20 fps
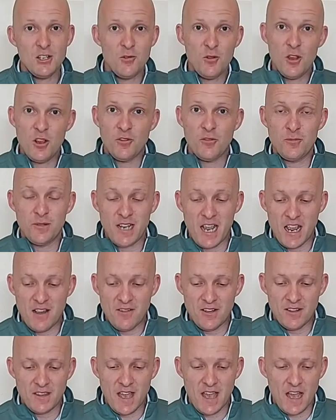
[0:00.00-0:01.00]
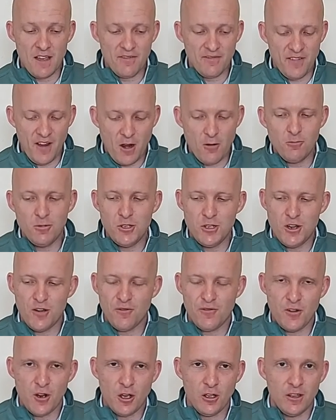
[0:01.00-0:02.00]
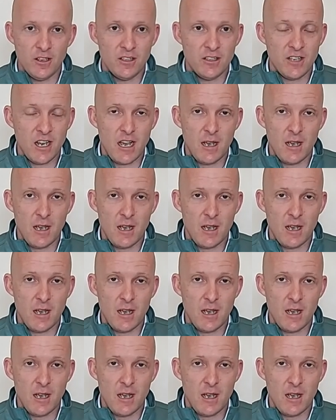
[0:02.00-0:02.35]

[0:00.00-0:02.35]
you heard from David there, fountain of knowledge,